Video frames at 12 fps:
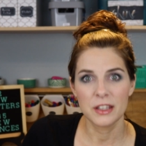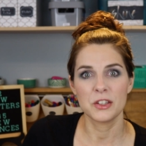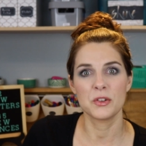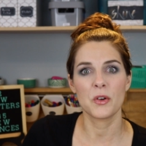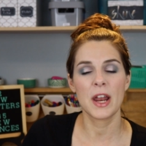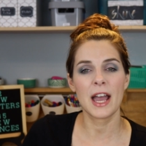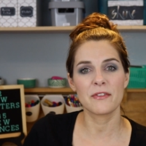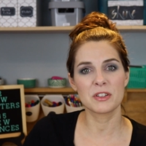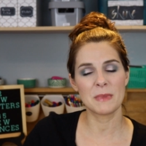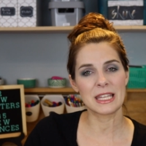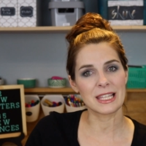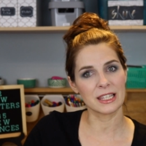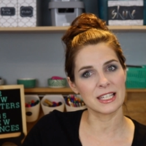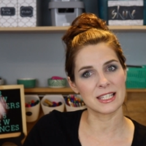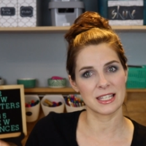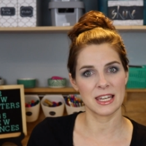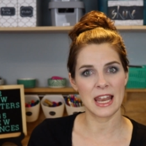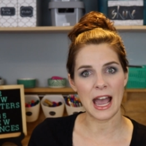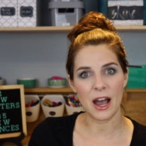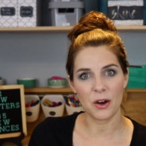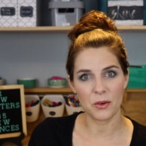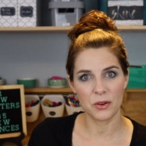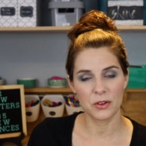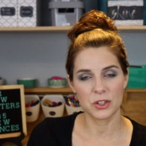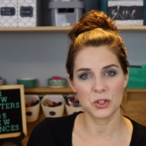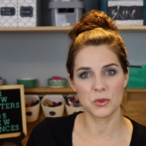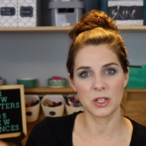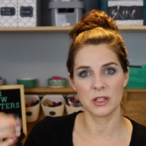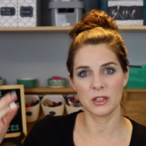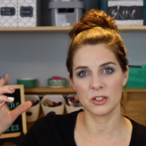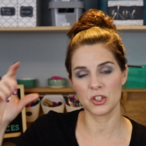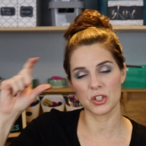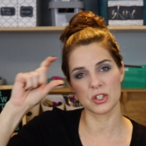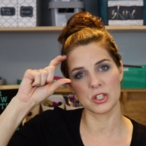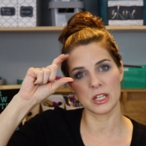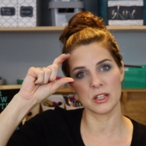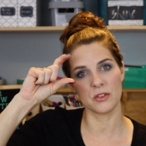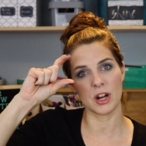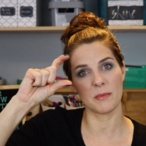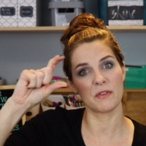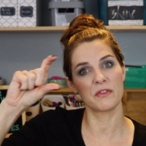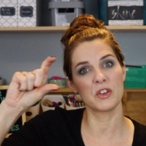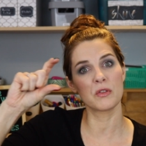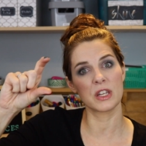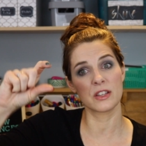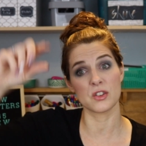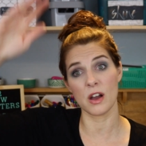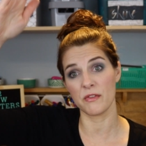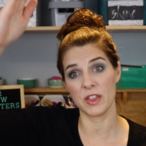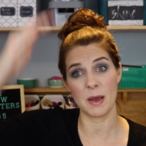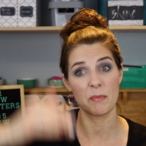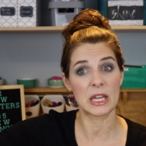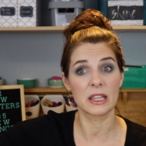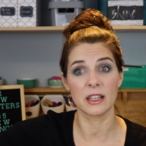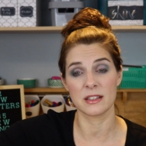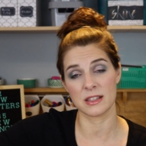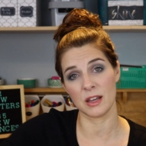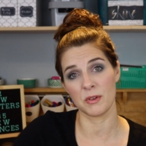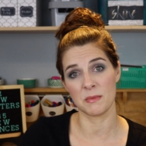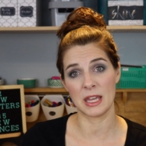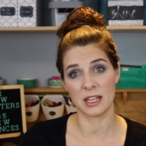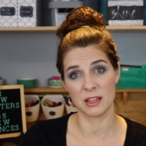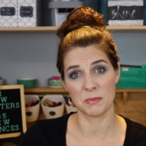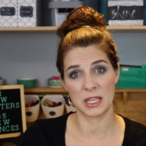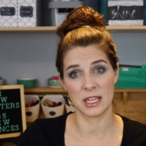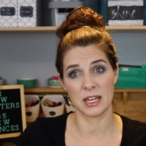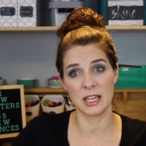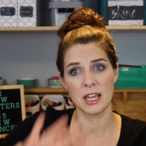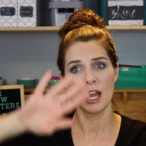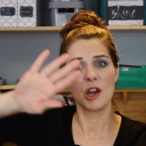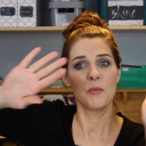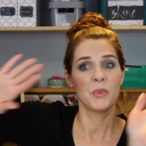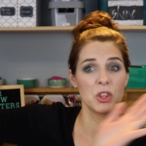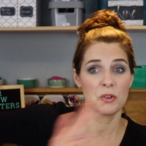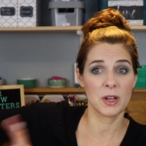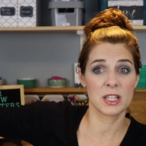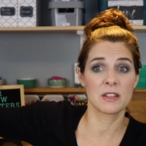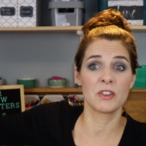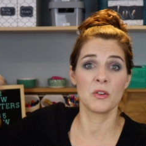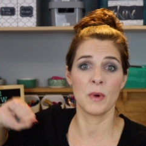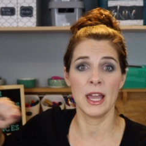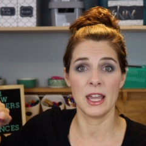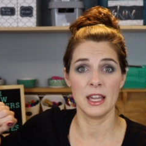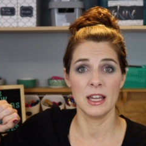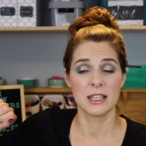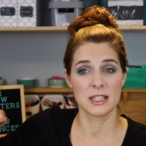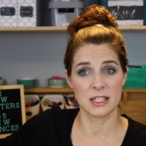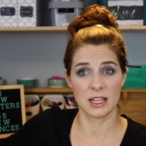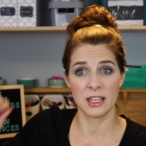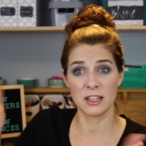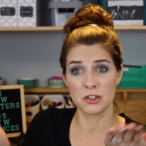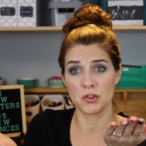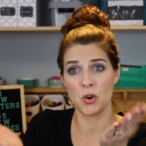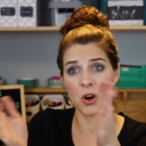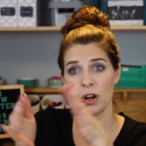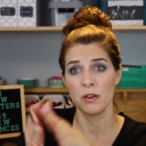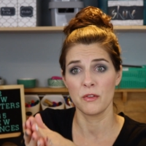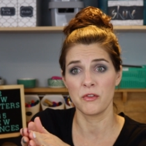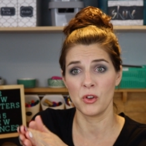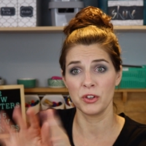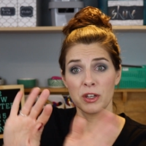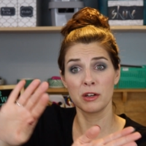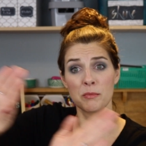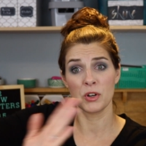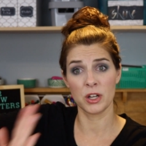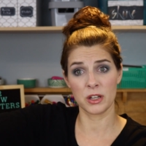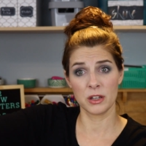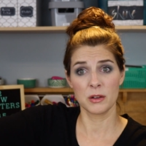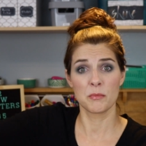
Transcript: You don't have to make the list now. You can just grab a few things off that big list that we made in the beginning, put the rest of it away, stick it in a drawer, fold it in a book,